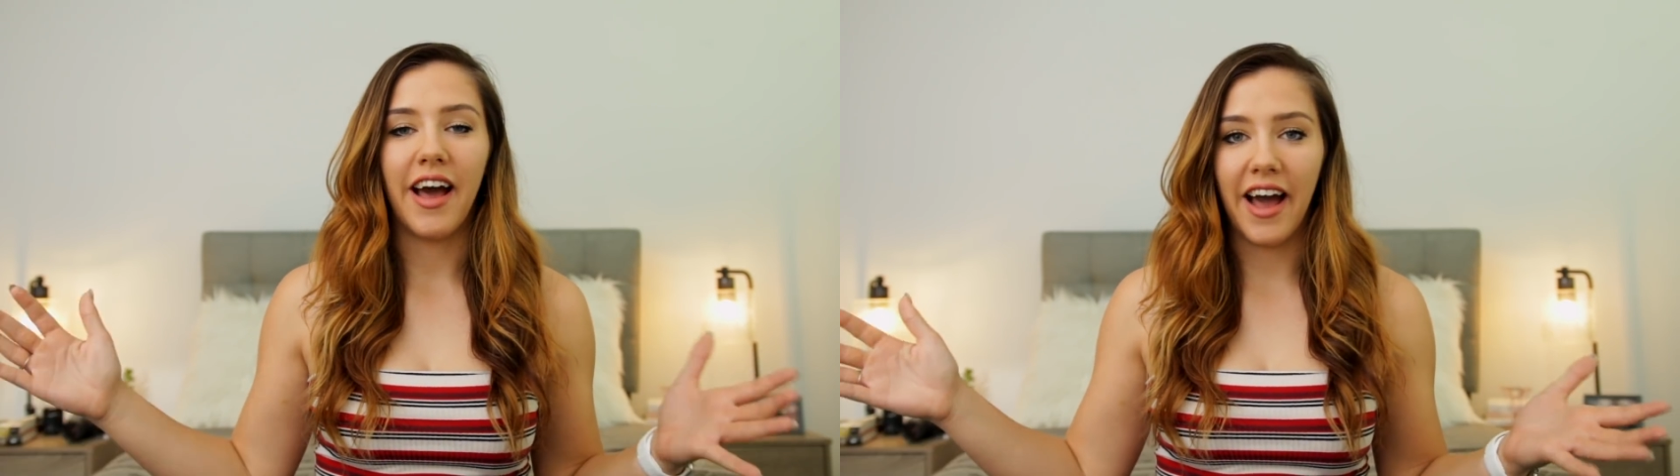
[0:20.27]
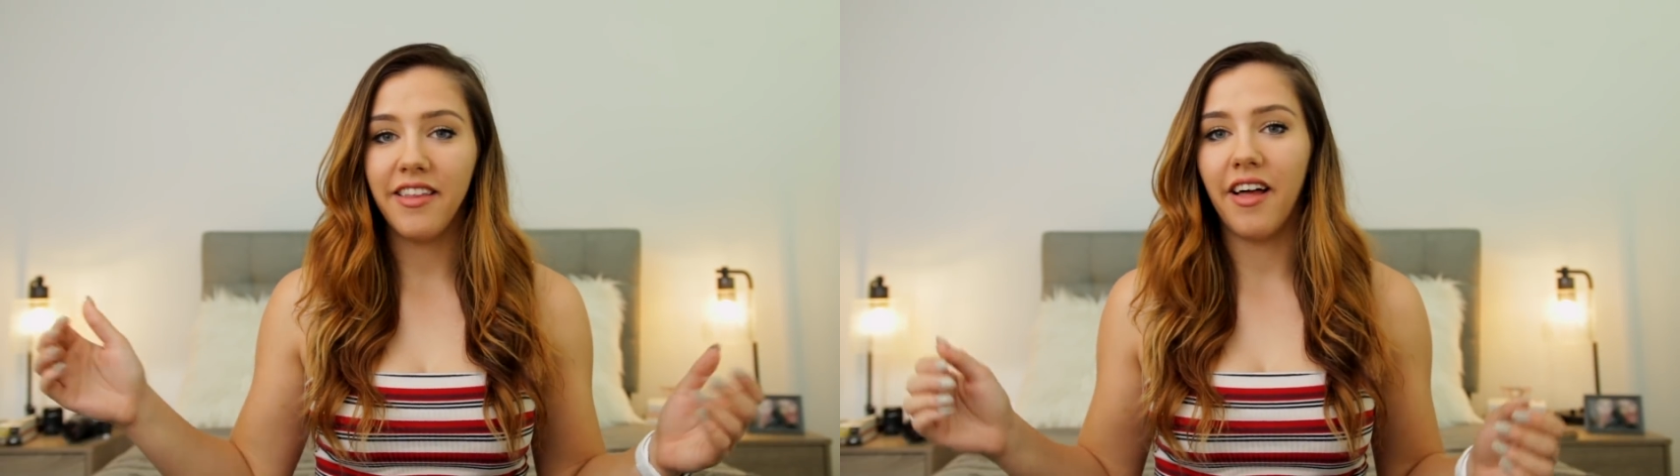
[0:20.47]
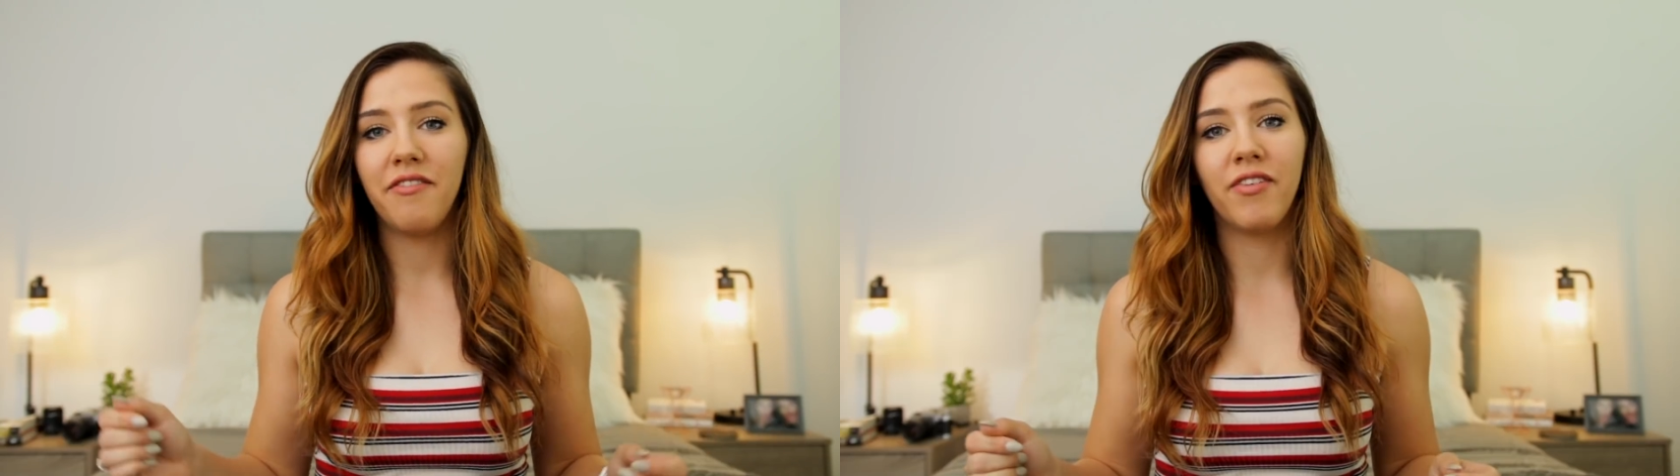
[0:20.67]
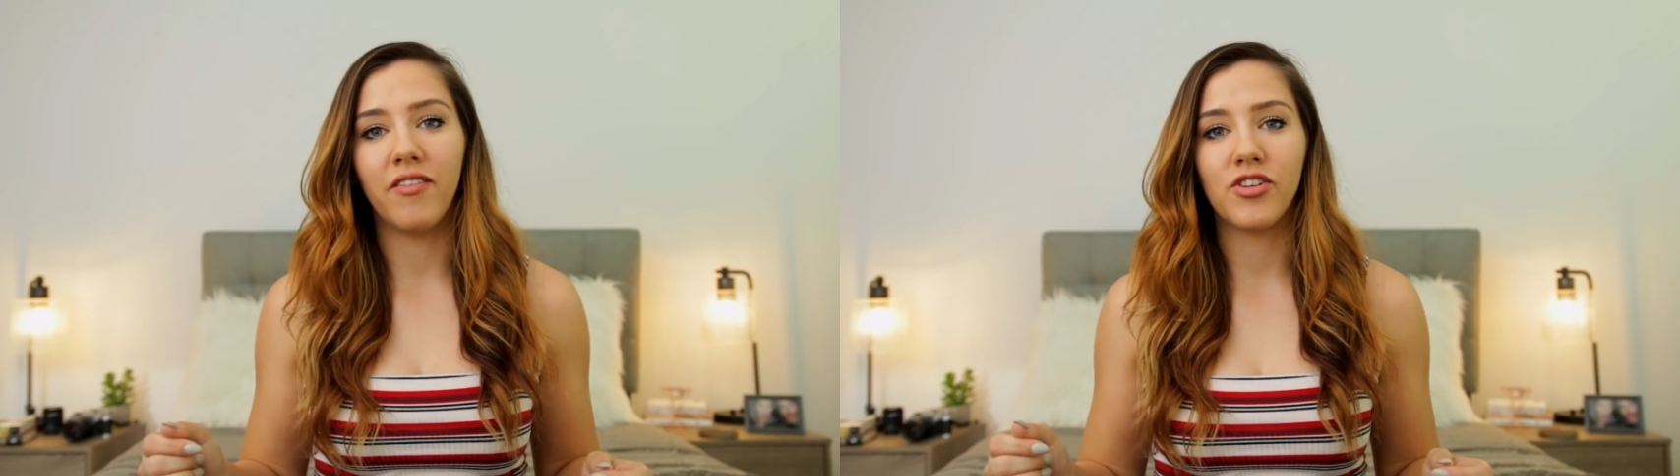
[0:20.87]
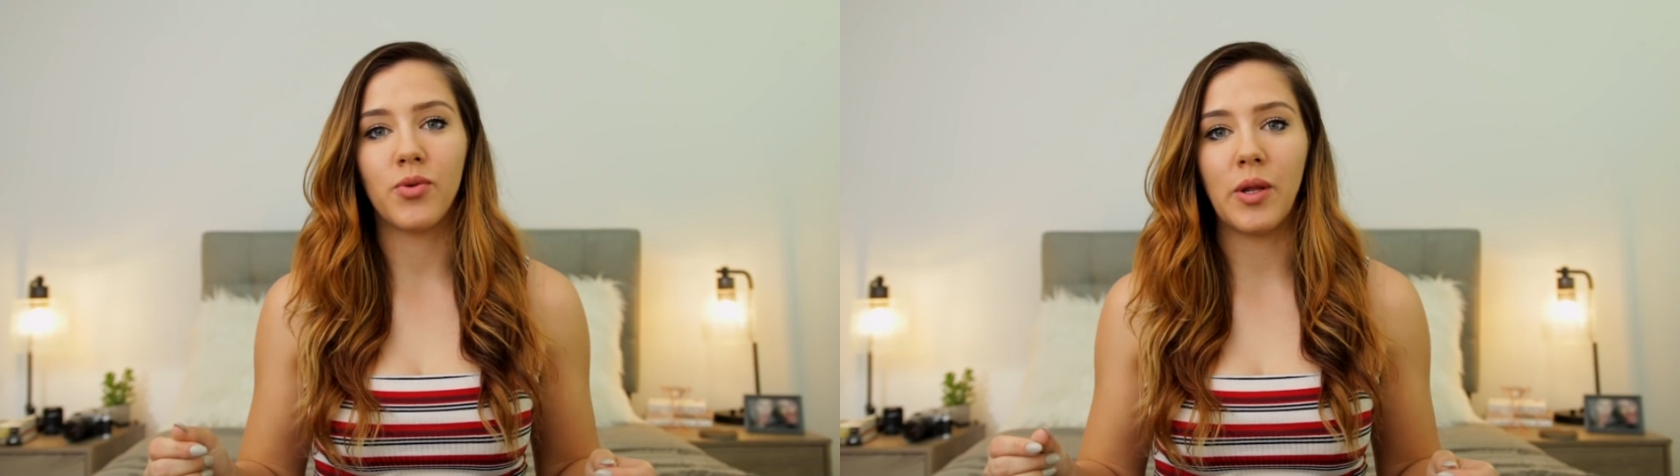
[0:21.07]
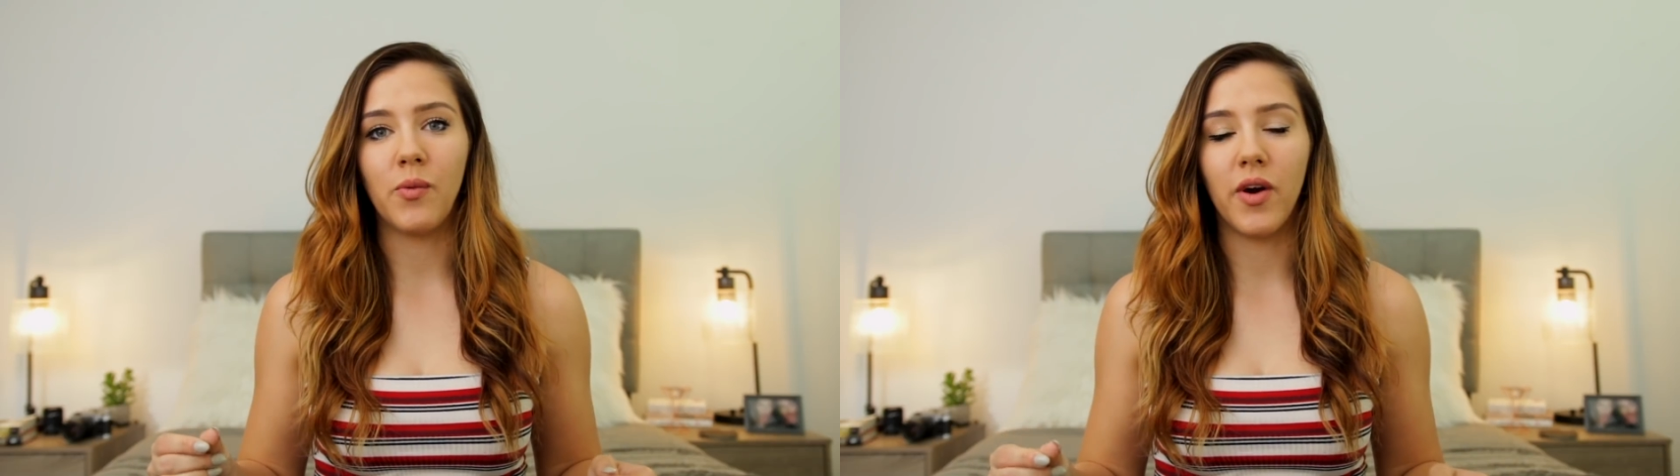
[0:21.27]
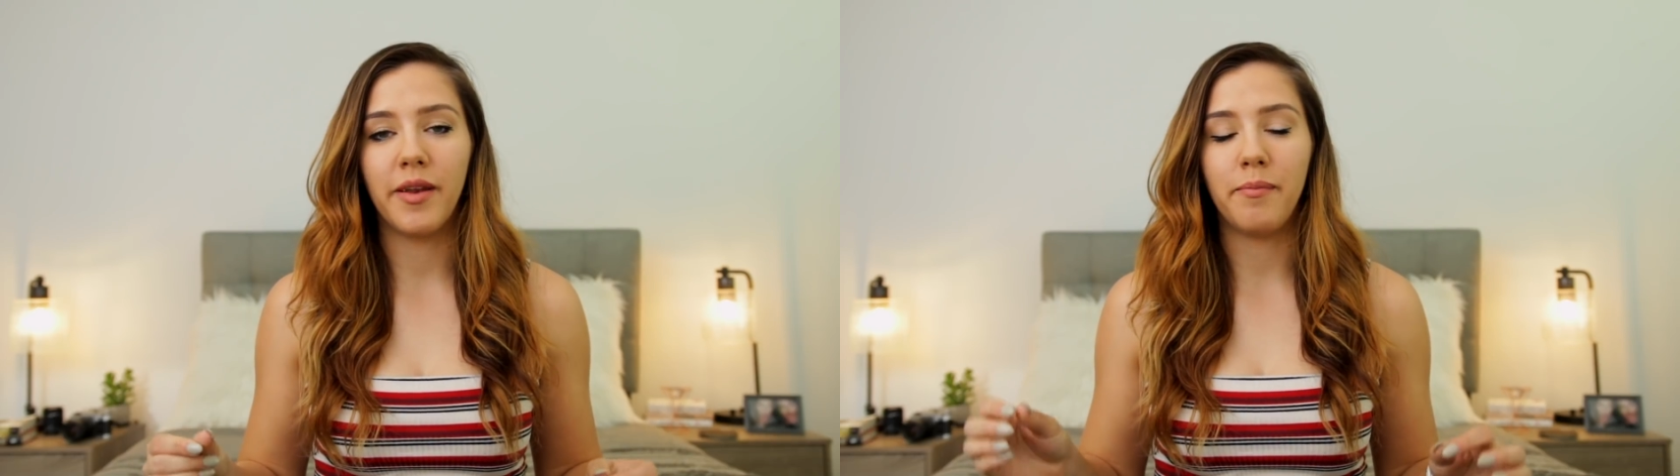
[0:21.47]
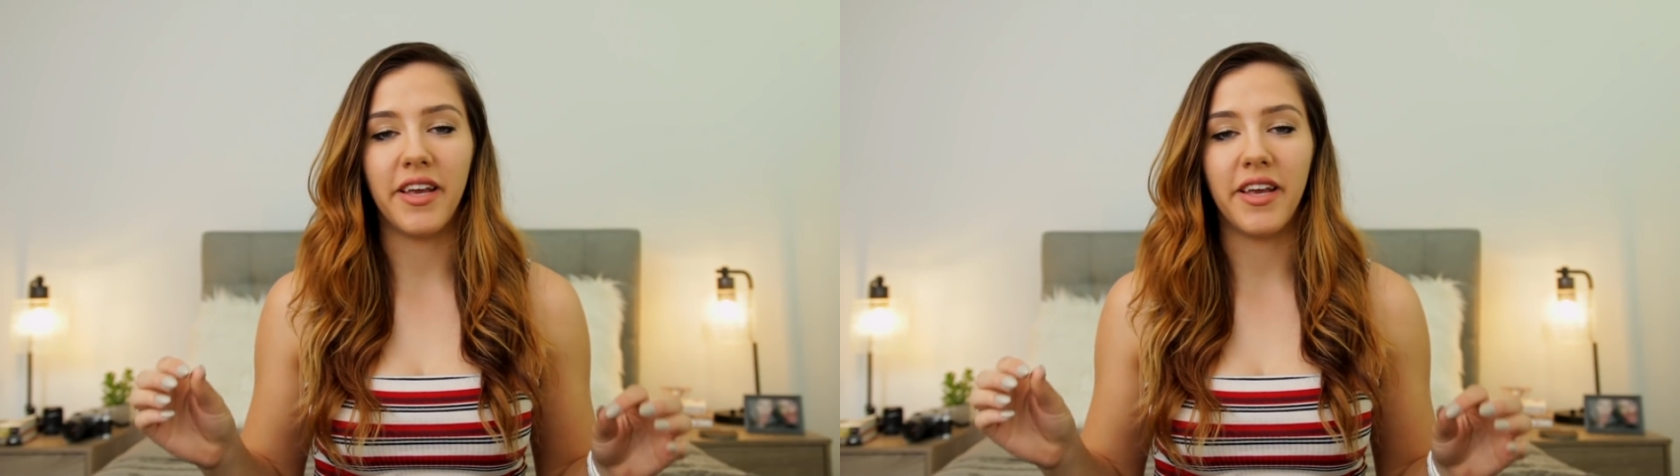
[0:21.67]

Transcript: I love Forever 21